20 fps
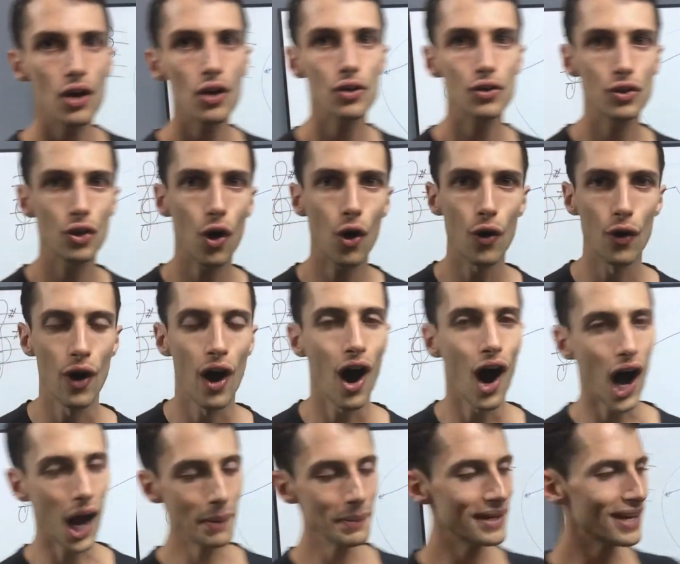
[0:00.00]
So
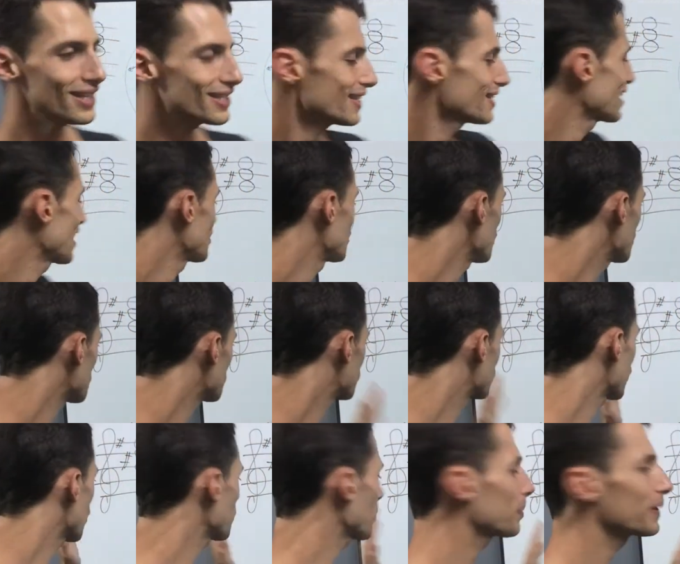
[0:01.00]
I'm guessing that you can
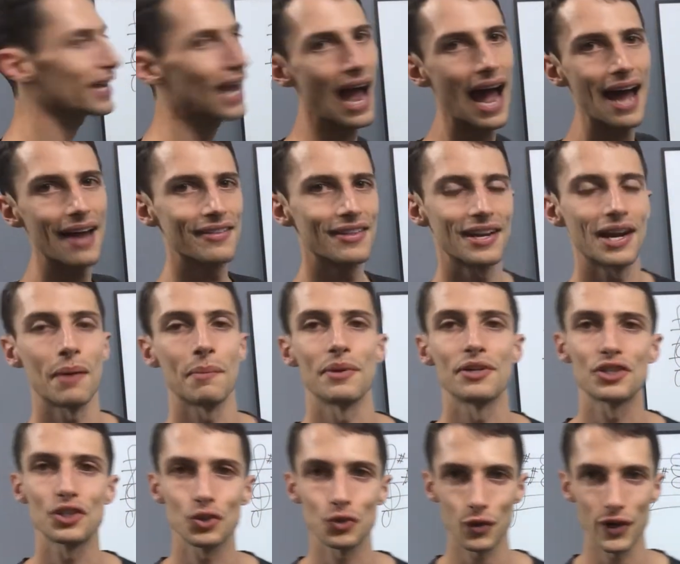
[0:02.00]
probably add the
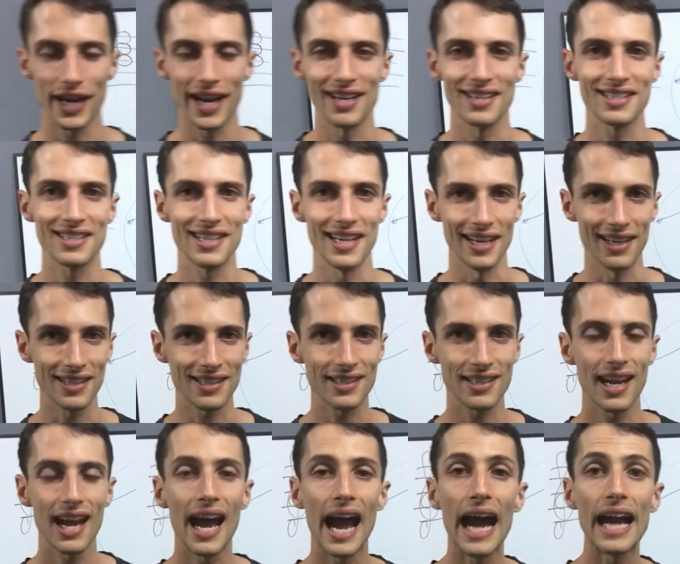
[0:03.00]
numbers 3 and
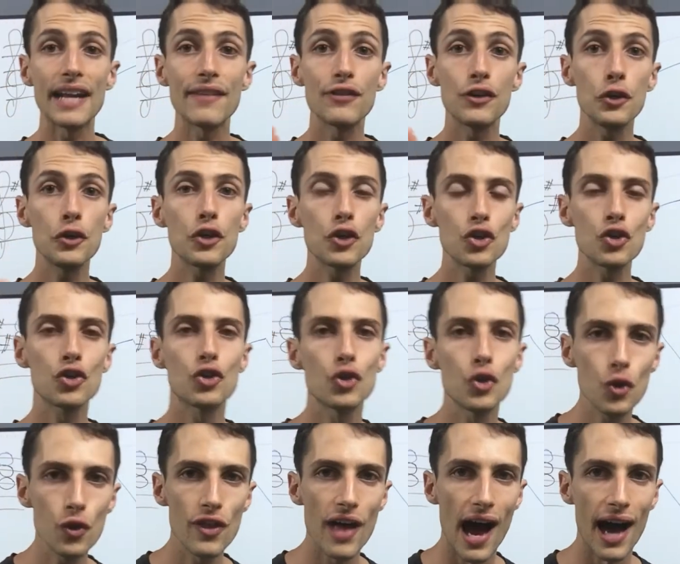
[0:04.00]
6. And if you can
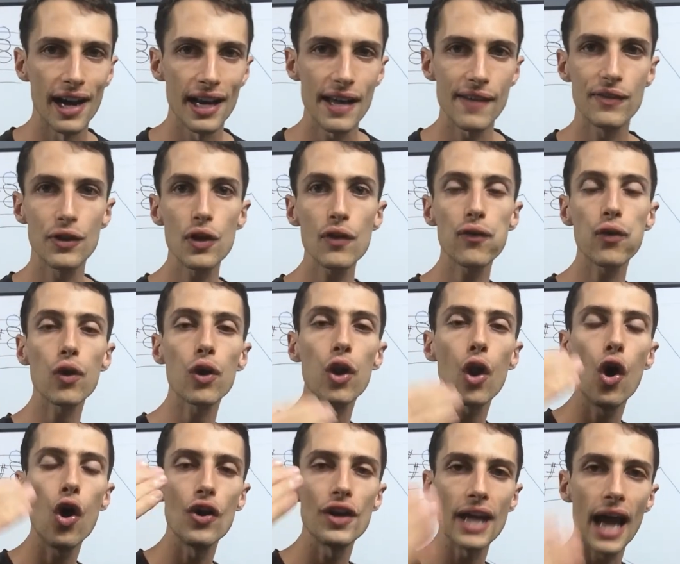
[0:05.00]
do that, if you've
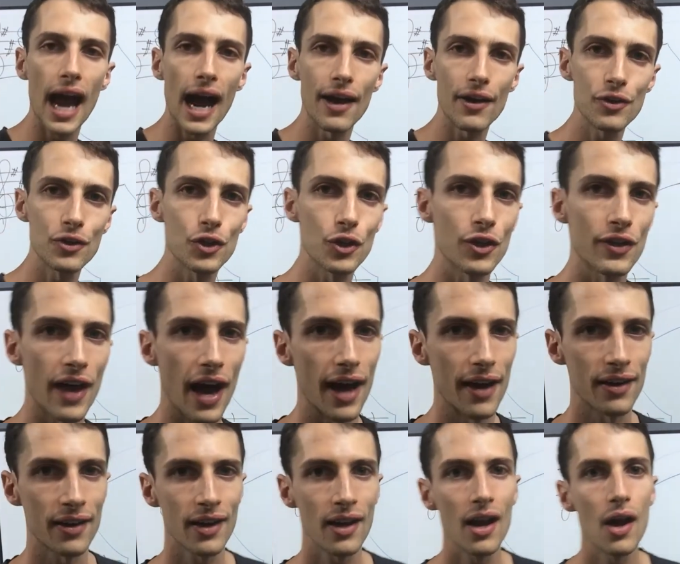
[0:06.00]
learned how to do
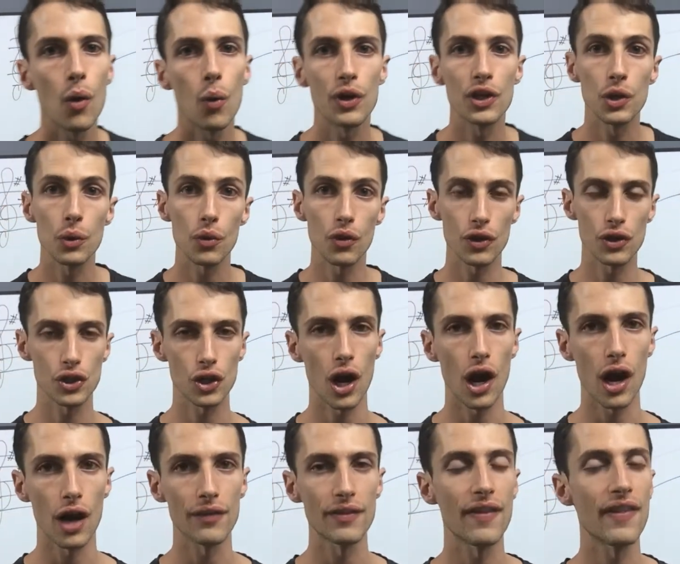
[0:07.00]
that when you were a
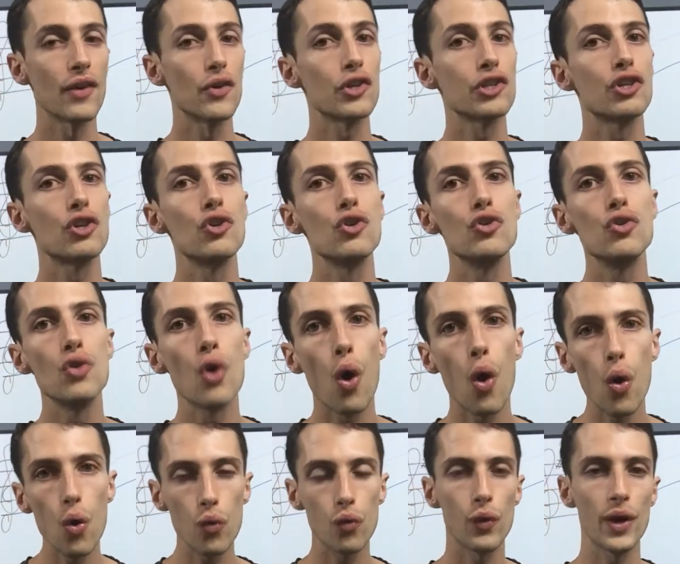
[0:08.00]
child, then there is
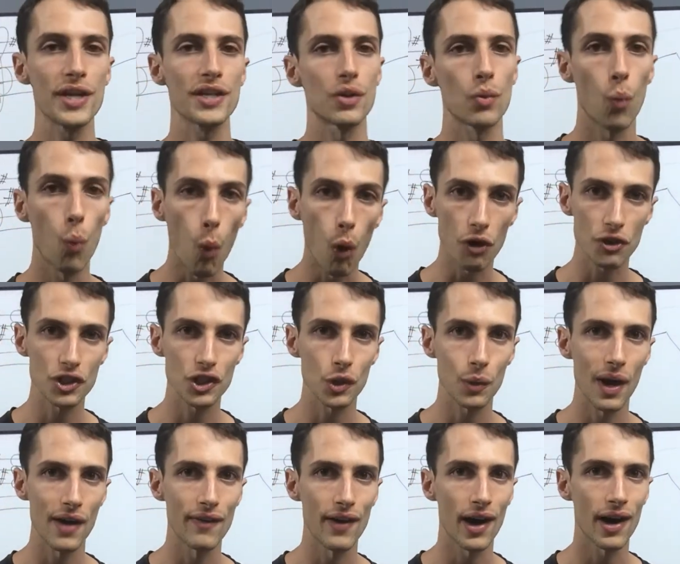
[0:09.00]
no reason
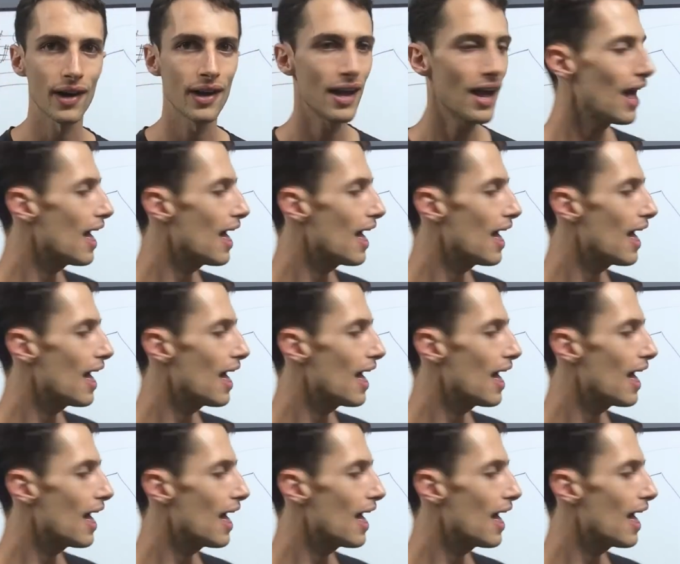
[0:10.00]
whatsoever